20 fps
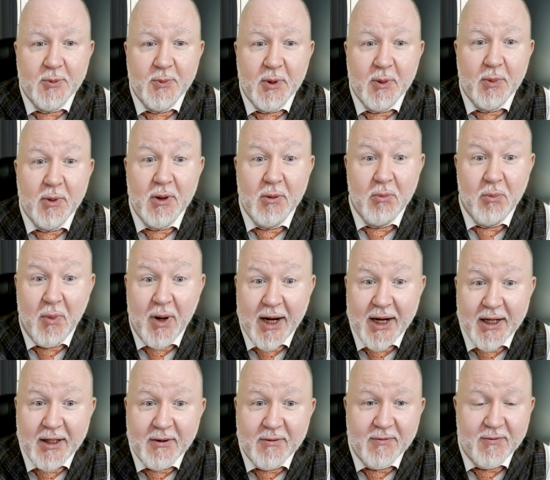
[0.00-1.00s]
people
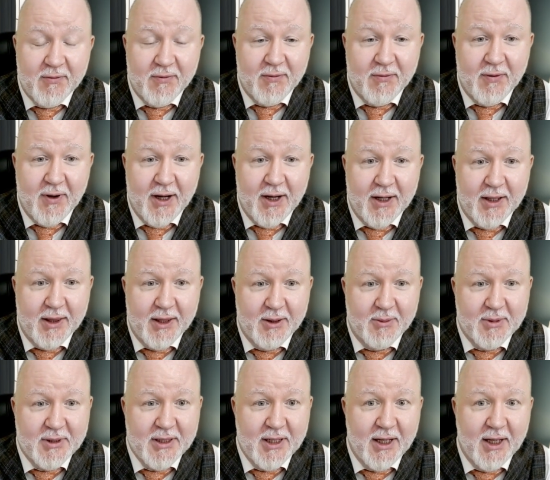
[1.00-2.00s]
might find
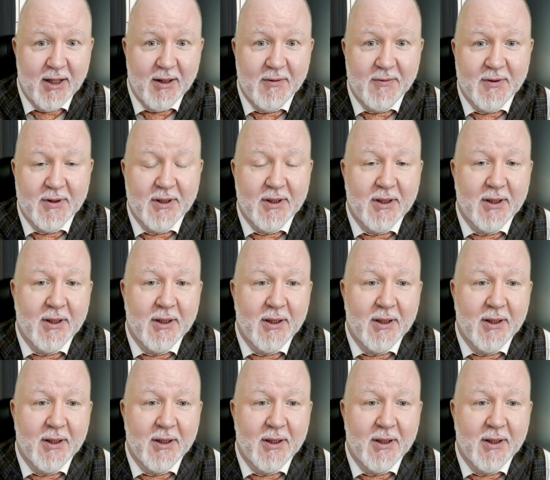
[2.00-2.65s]
themselves